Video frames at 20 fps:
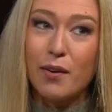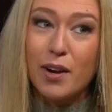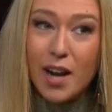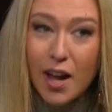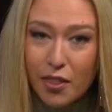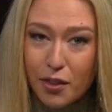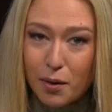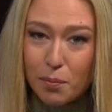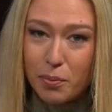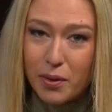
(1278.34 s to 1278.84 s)

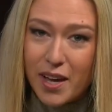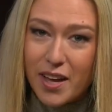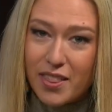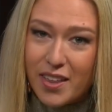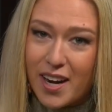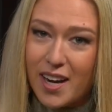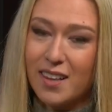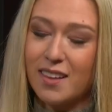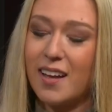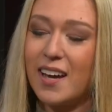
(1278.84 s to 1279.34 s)
another play
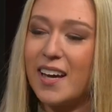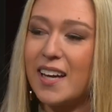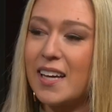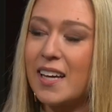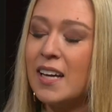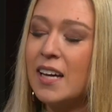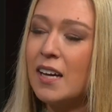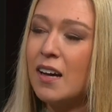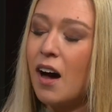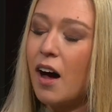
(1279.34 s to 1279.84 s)
that I like
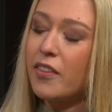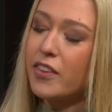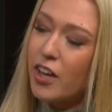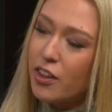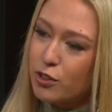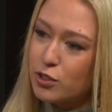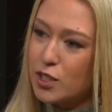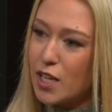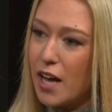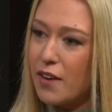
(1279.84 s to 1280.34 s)
on the
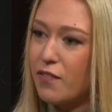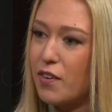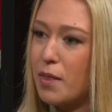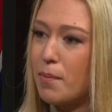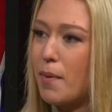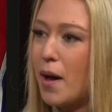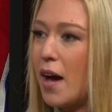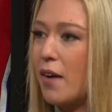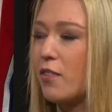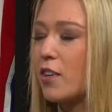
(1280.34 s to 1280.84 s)
other side for the
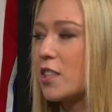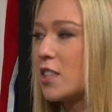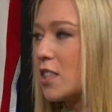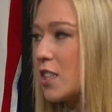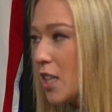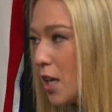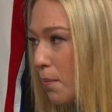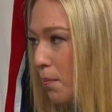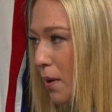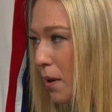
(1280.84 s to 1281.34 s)
Mavericks is
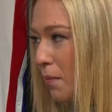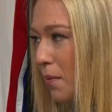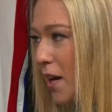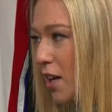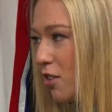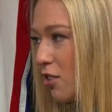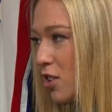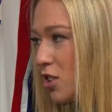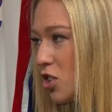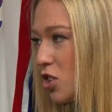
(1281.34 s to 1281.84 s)
their big
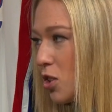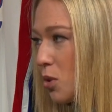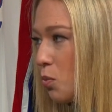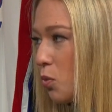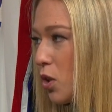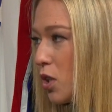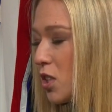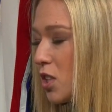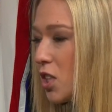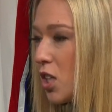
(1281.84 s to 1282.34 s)
man, Christian
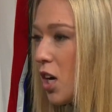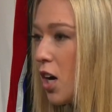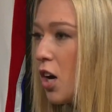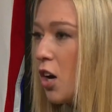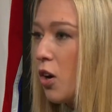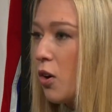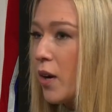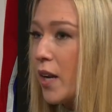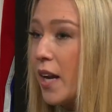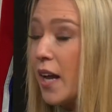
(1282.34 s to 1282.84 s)
Wood, to
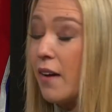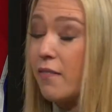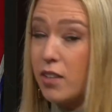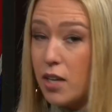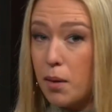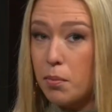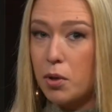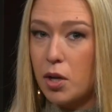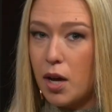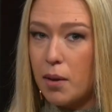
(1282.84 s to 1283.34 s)
go and have a
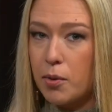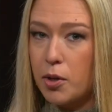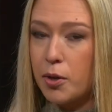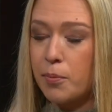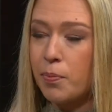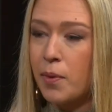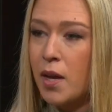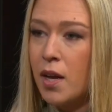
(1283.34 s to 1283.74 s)
double-double.